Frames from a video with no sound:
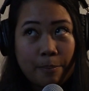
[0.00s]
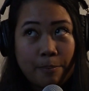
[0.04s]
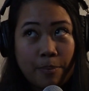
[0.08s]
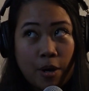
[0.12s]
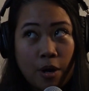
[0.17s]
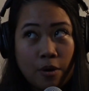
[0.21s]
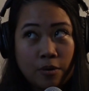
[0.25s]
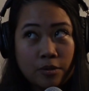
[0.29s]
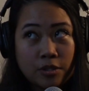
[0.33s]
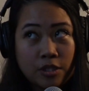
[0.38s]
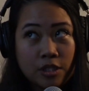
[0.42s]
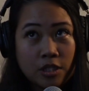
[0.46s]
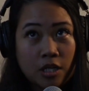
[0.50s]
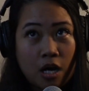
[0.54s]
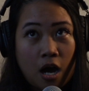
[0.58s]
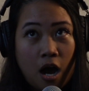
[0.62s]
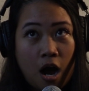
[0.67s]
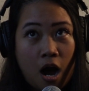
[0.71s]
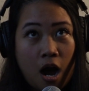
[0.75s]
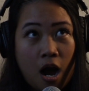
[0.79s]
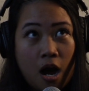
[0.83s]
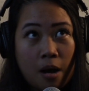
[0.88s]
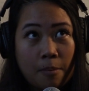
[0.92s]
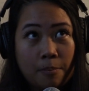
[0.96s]

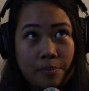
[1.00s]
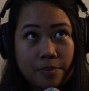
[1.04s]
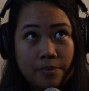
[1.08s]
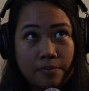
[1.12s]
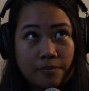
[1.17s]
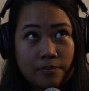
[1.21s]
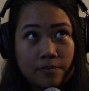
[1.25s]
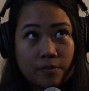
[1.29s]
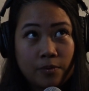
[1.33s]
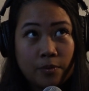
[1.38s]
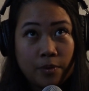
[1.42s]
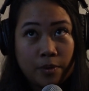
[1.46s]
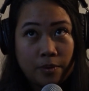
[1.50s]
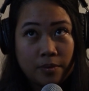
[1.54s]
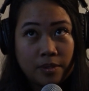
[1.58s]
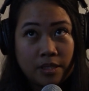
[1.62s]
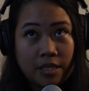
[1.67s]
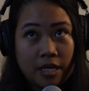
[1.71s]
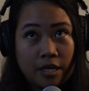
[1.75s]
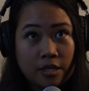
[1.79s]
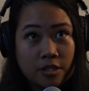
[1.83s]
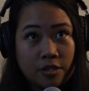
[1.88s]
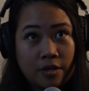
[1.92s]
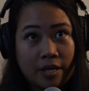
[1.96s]
post-op wound care.